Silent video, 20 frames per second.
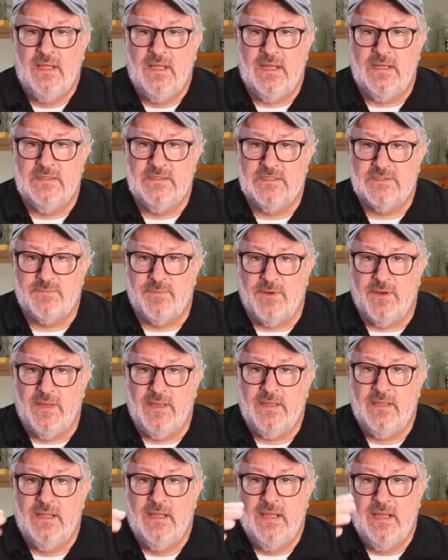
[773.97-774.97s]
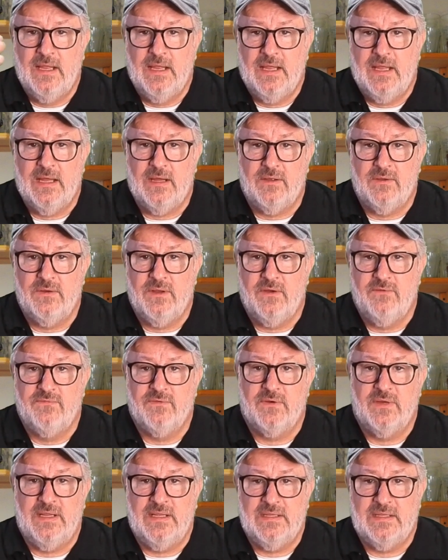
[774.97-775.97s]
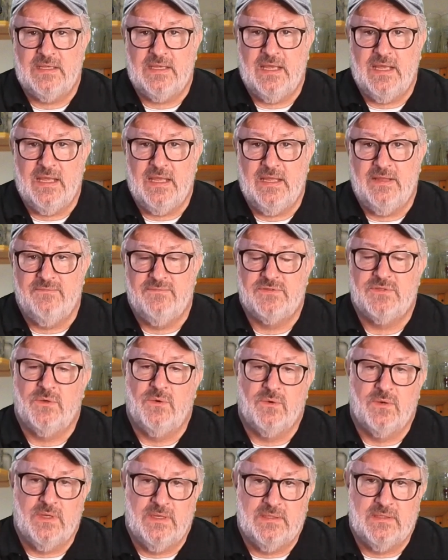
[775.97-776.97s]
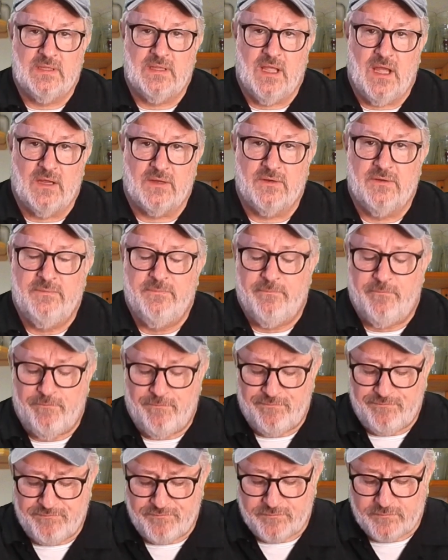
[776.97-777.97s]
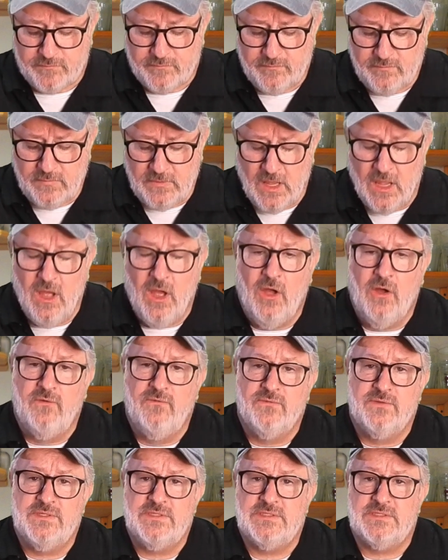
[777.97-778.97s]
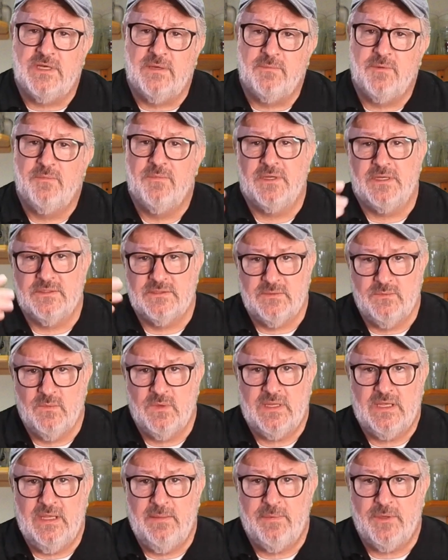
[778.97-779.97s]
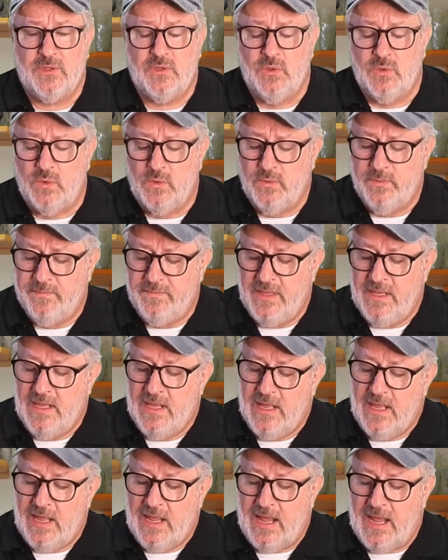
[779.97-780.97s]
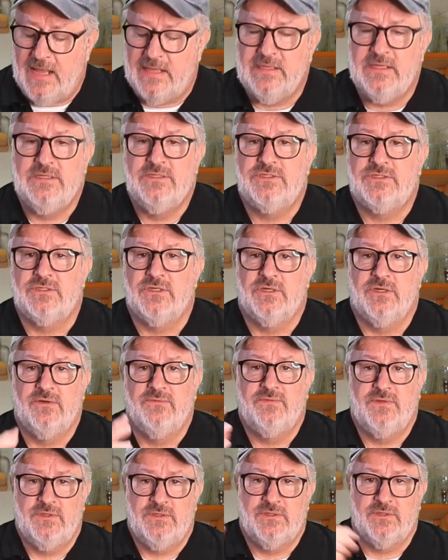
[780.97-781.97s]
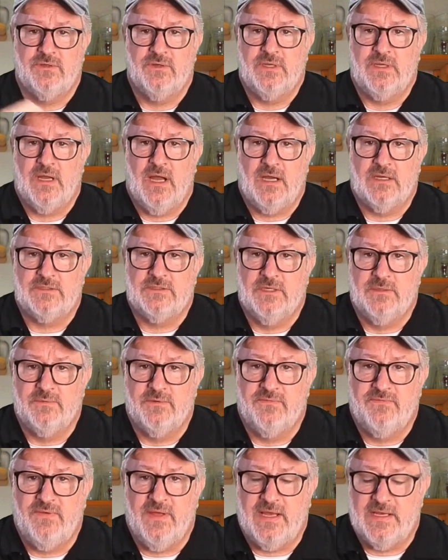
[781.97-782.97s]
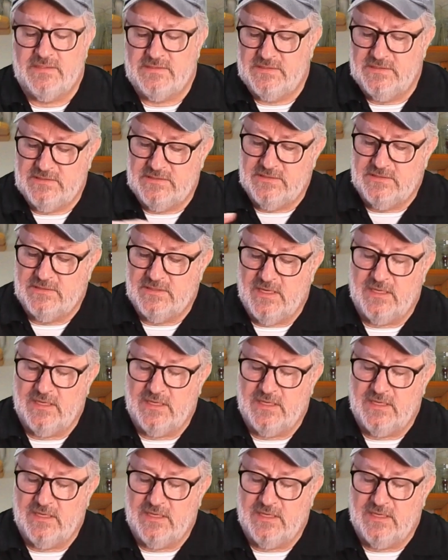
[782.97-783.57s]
in the spring, held over in the caves or in the lager over the summer because I'm going to keep it cool, and then served during Oktoberfest. This is,